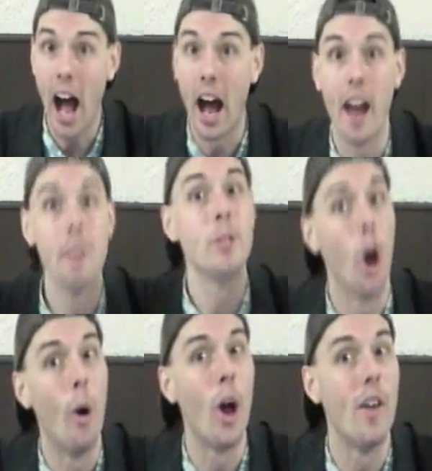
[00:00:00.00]
I'm
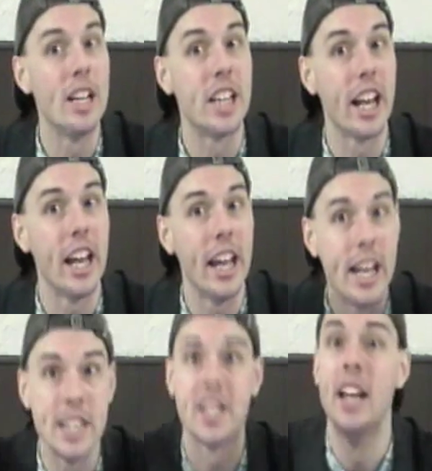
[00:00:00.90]
going over
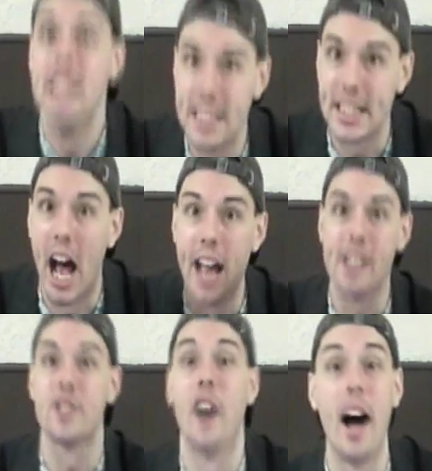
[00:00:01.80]
today's
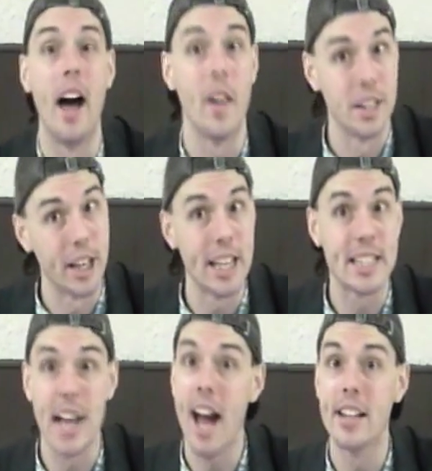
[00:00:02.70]
science file. In
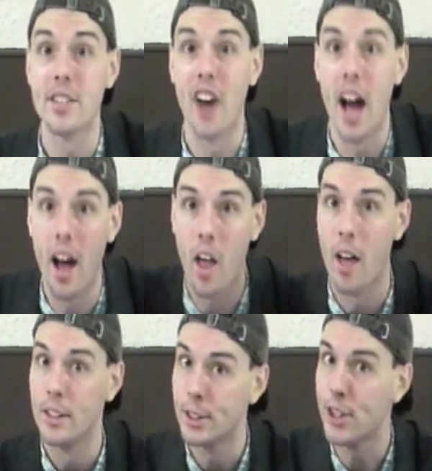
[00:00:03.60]
today's science
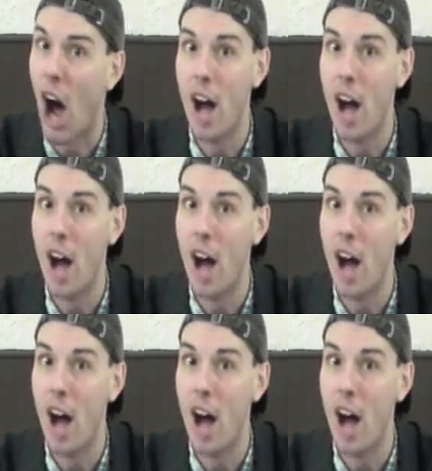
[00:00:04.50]
file,